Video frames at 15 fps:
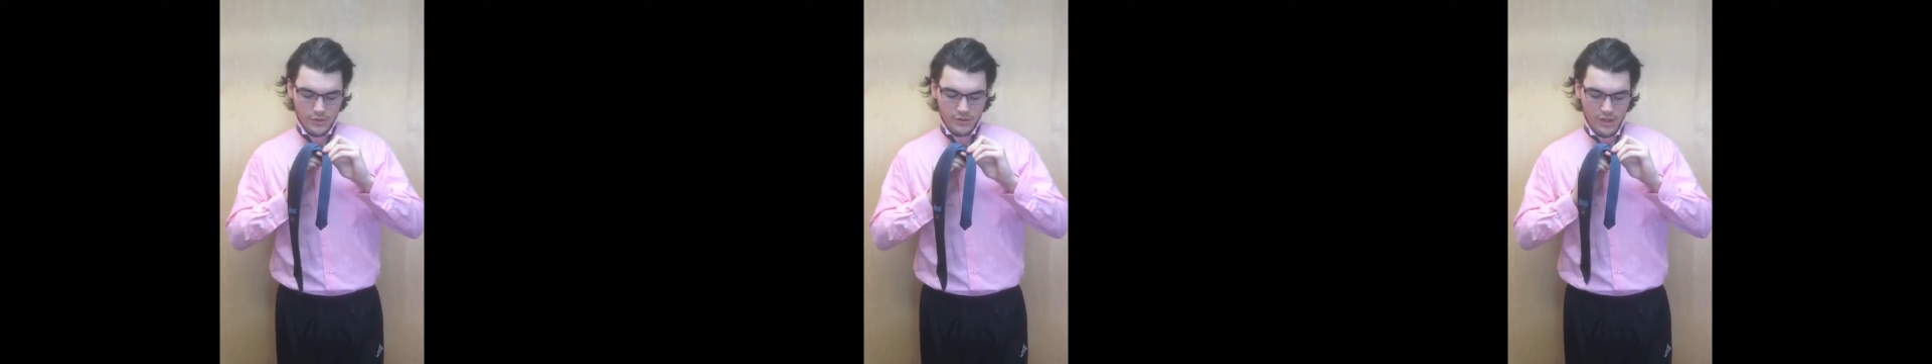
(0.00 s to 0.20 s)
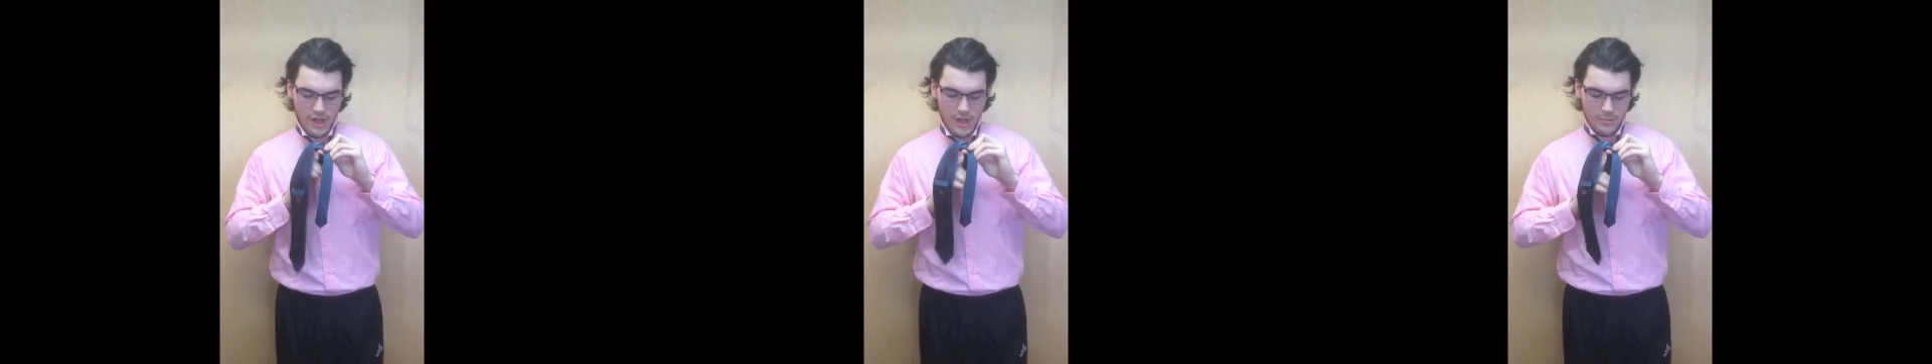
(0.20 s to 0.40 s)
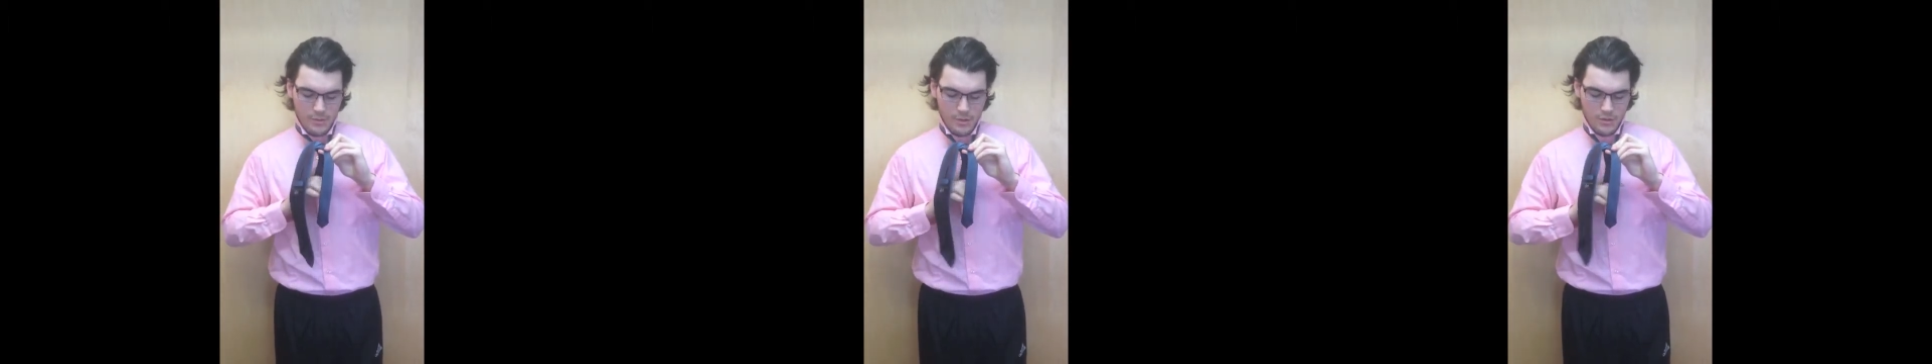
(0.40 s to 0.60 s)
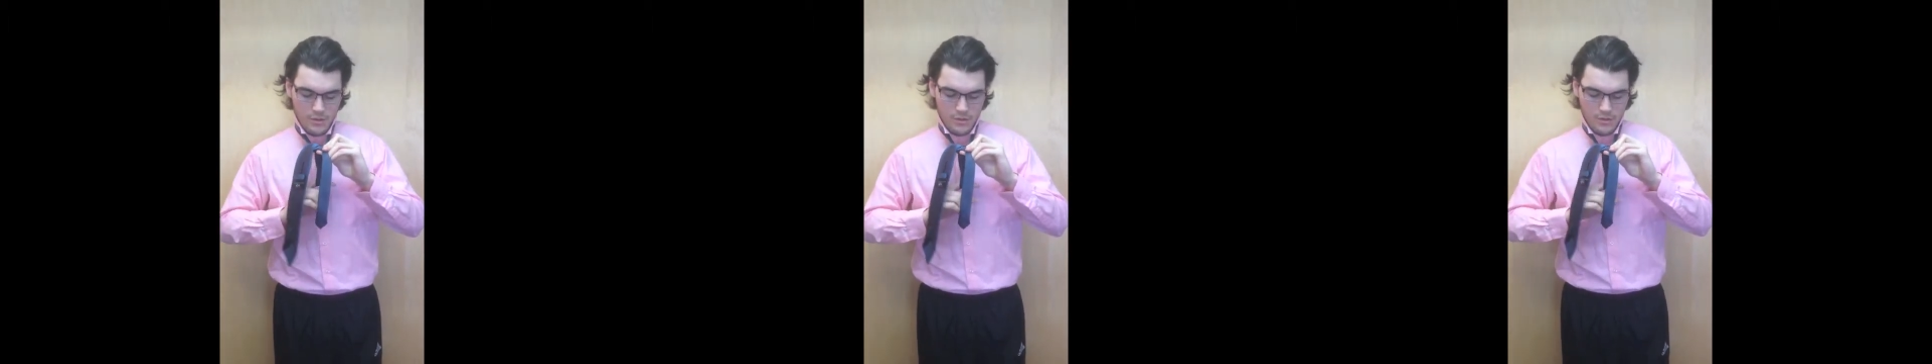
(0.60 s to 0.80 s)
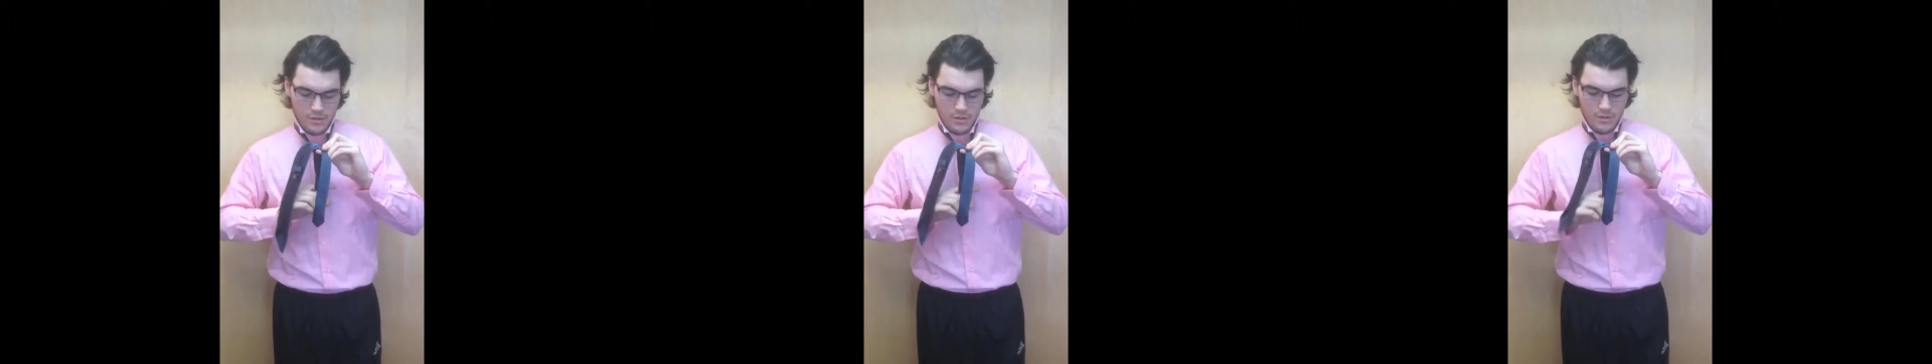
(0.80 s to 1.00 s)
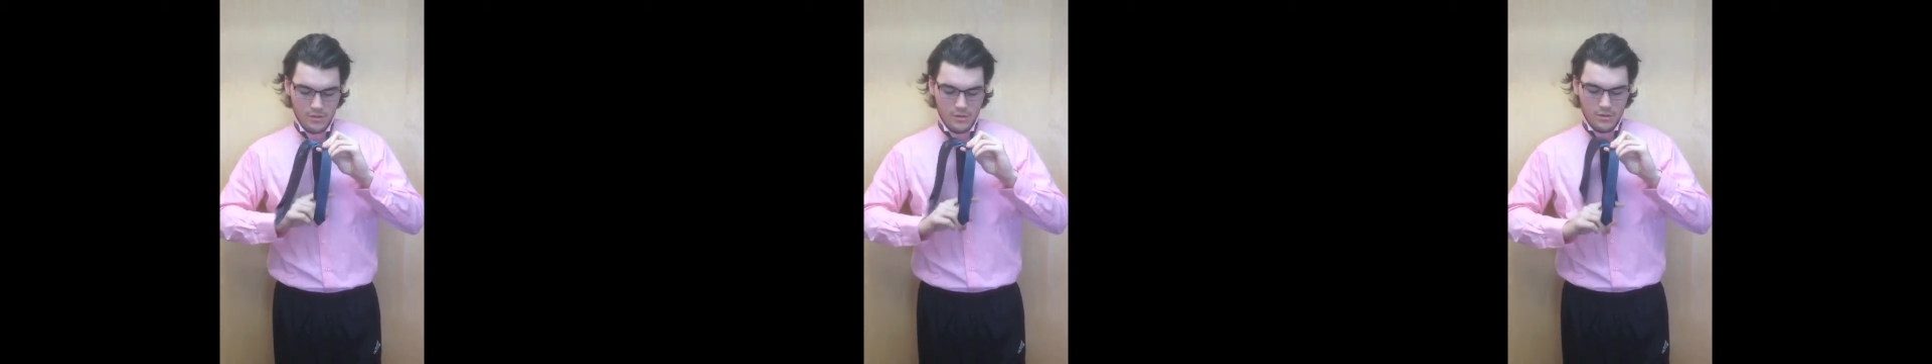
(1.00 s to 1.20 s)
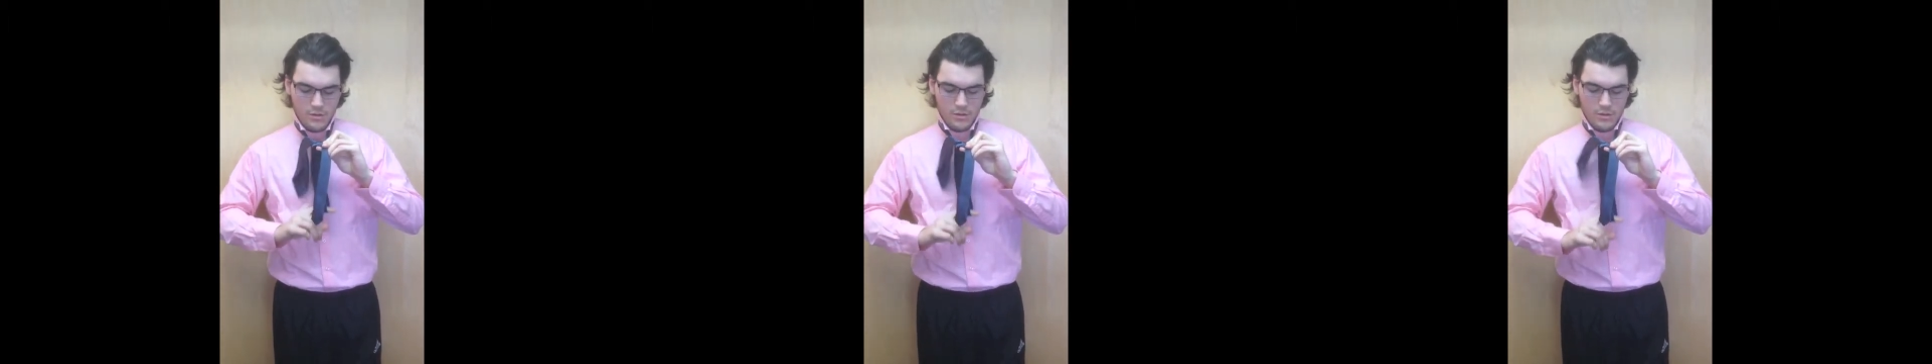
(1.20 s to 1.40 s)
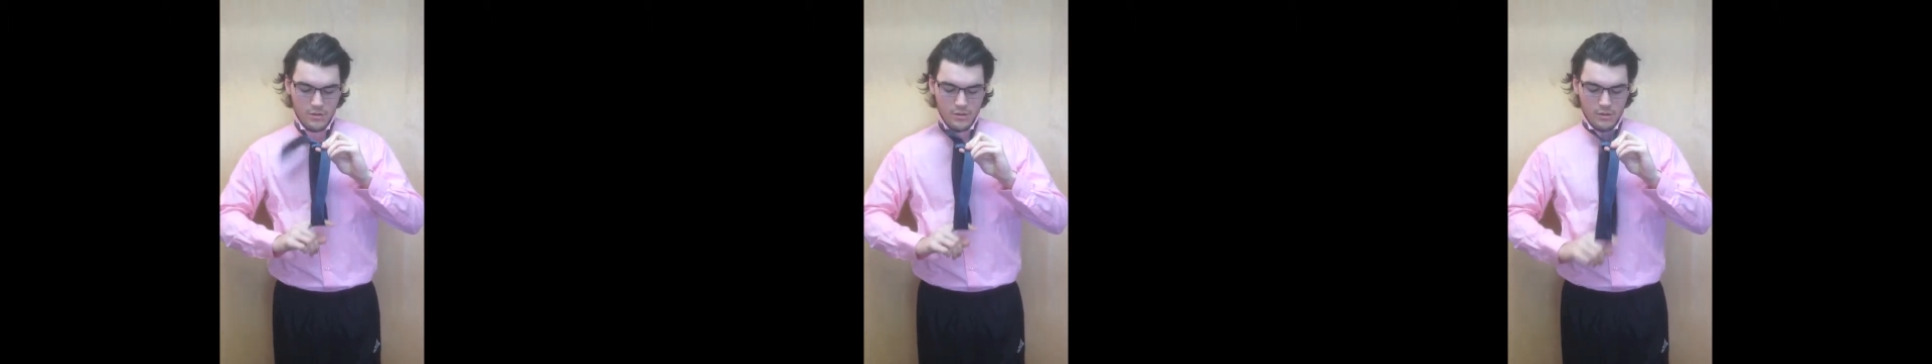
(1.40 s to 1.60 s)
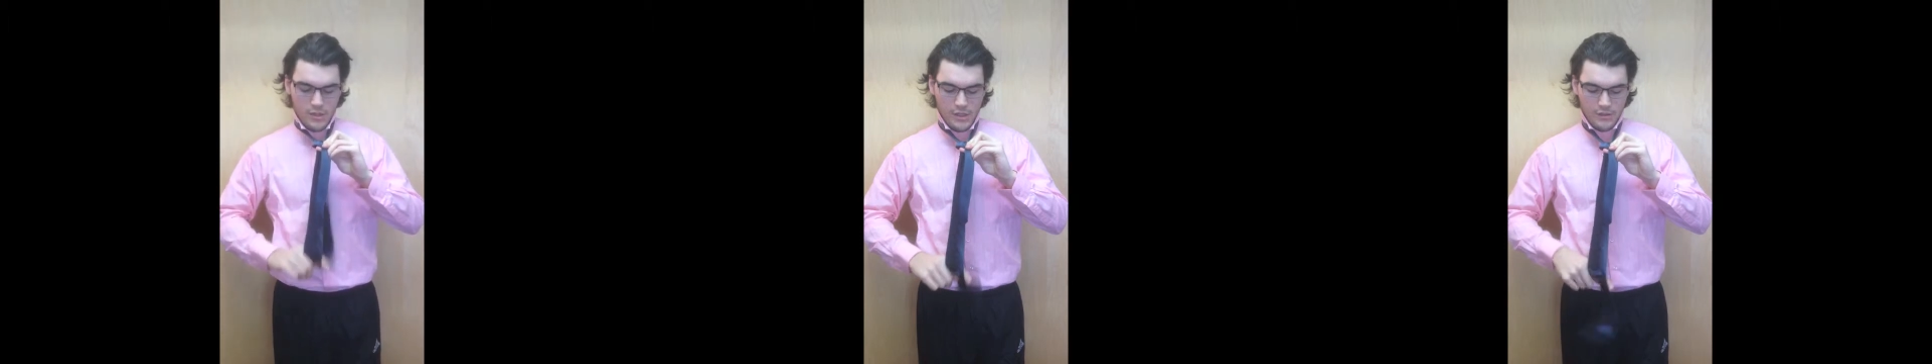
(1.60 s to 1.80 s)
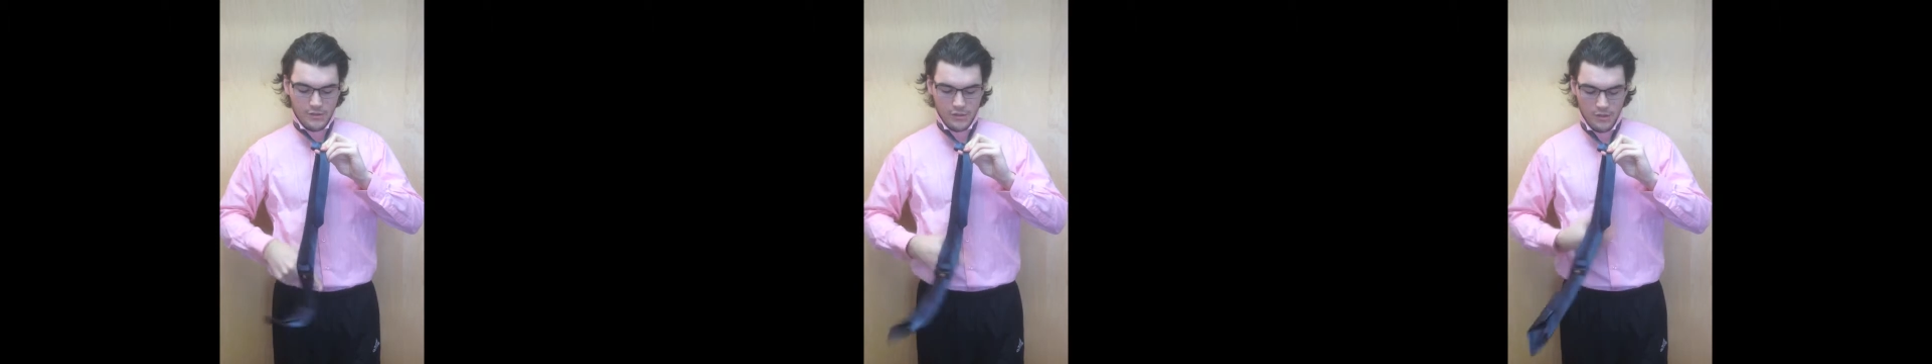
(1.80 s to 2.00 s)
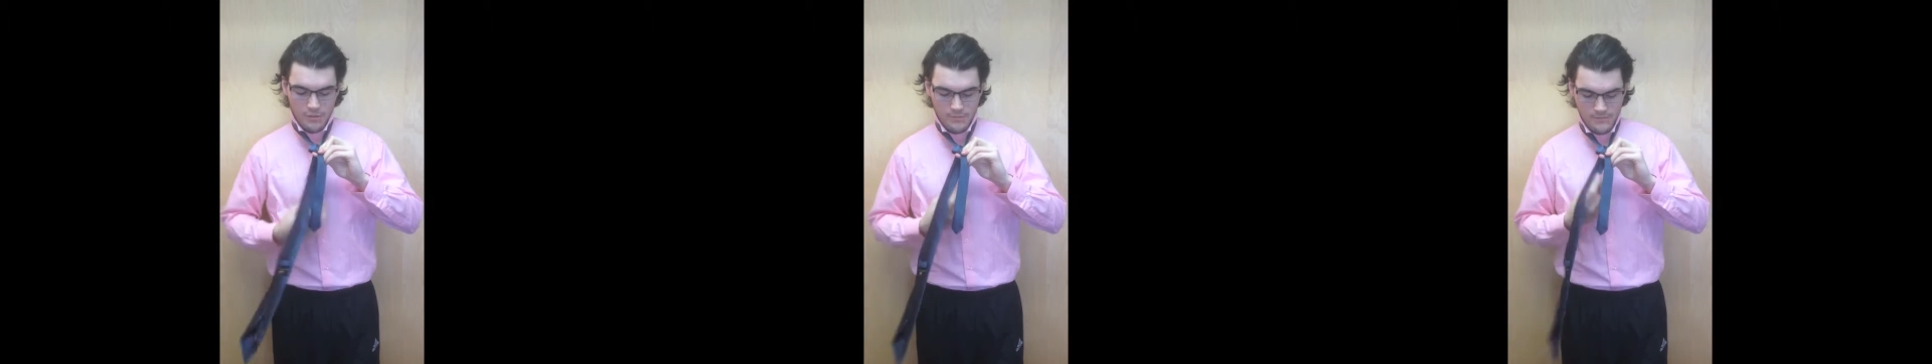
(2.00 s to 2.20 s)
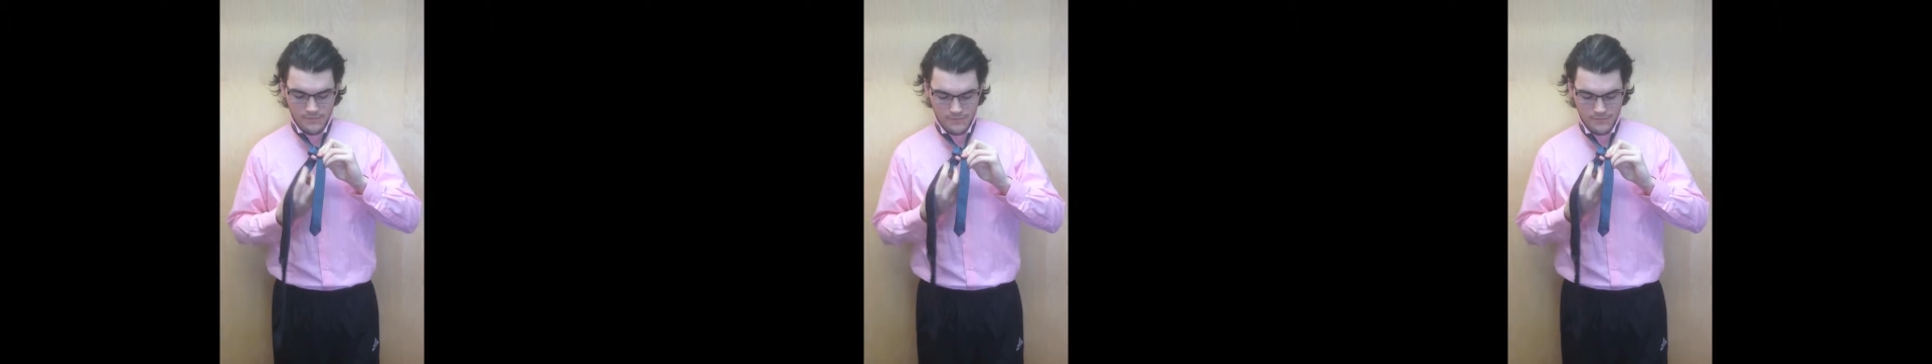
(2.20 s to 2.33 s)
top, like so.